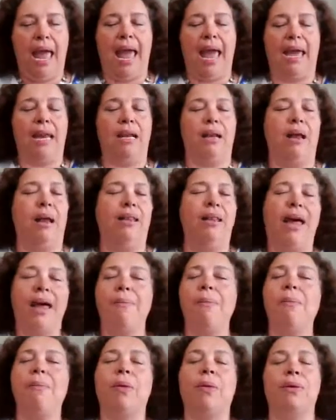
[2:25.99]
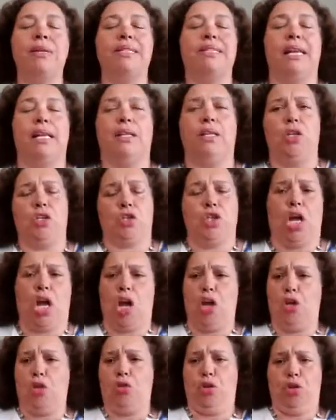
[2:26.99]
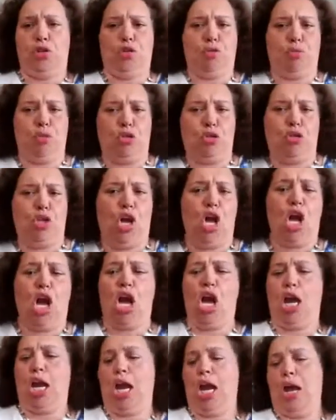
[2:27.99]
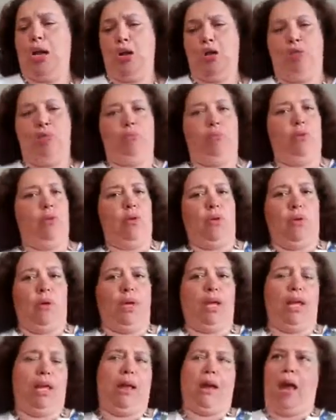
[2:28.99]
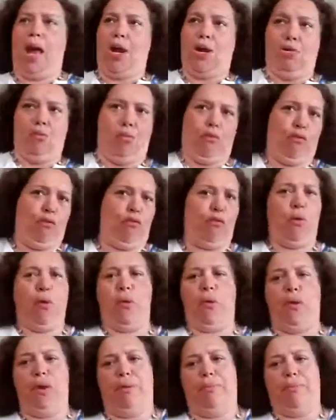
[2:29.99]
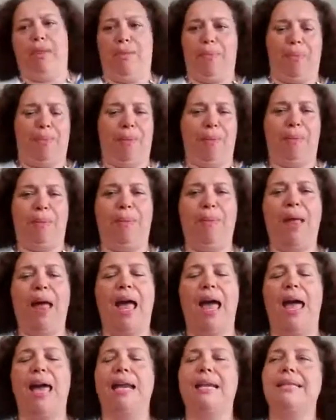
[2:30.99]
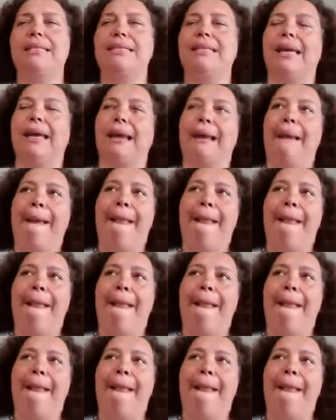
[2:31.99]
And a lot of people always say, Lisa, how do you get so much done? How do you move forward and blah, blah, blah, blah, blah. And it's like,